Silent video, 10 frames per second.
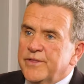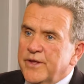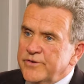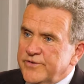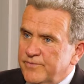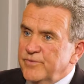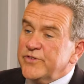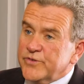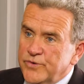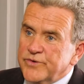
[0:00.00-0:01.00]
those
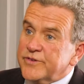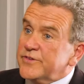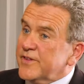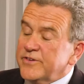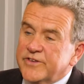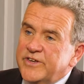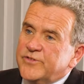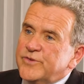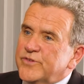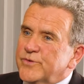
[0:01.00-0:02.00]
resources, those
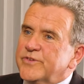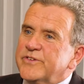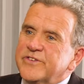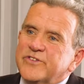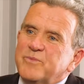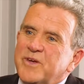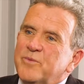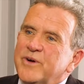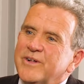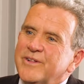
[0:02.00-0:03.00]
scarce resources, are spent
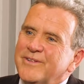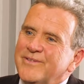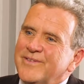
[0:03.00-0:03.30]
well.